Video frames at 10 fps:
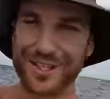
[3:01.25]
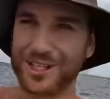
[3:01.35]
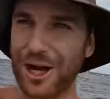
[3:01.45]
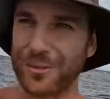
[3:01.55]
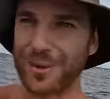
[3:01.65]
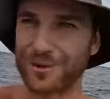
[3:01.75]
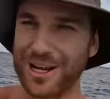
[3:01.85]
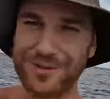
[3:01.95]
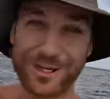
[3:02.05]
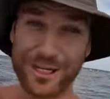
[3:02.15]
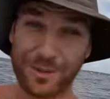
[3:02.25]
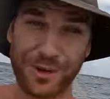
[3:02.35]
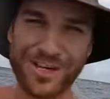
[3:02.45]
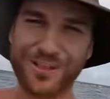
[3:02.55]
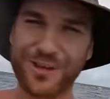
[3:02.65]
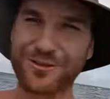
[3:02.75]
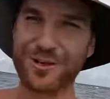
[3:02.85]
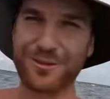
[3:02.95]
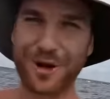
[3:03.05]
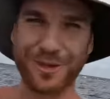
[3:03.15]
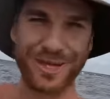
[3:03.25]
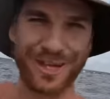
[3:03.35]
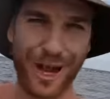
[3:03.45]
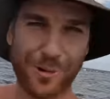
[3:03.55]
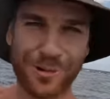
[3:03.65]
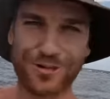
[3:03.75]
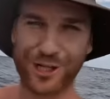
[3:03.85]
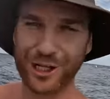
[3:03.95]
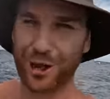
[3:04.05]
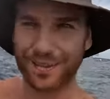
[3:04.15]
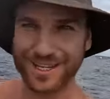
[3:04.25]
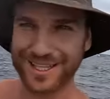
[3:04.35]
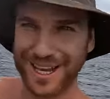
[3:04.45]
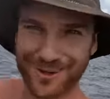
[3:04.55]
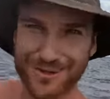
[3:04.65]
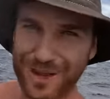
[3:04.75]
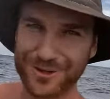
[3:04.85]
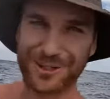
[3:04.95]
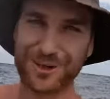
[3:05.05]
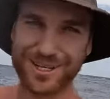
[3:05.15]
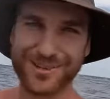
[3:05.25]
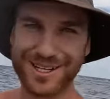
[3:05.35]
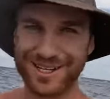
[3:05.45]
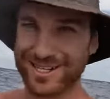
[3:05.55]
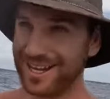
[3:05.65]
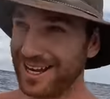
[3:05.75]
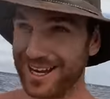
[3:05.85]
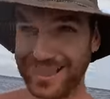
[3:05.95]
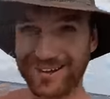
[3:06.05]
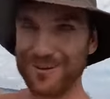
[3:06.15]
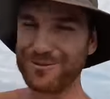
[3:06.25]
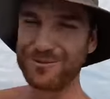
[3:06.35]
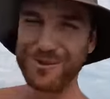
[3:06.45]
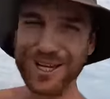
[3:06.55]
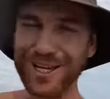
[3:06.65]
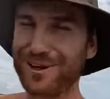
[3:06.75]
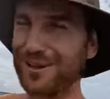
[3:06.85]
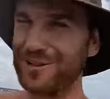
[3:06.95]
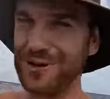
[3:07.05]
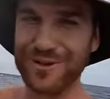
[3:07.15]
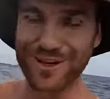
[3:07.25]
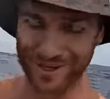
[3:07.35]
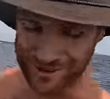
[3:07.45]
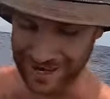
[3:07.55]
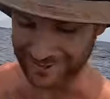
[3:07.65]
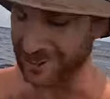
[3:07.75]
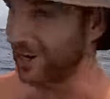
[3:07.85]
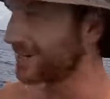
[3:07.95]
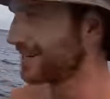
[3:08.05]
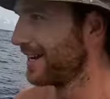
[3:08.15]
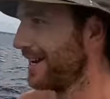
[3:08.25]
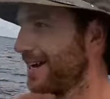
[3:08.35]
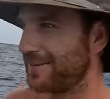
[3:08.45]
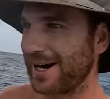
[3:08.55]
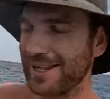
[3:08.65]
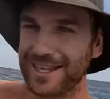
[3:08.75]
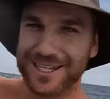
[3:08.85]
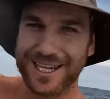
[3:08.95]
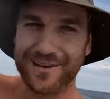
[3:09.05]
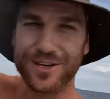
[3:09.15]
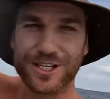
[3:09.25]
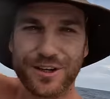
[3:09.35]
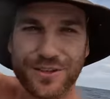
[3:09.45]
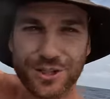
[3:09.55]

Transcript: to the top of the reef here. The boys drifted probably a couple of kilometres there in maybe twenty minutes. They were really, really moving at a rate of knots. Apparently they're just having to sort of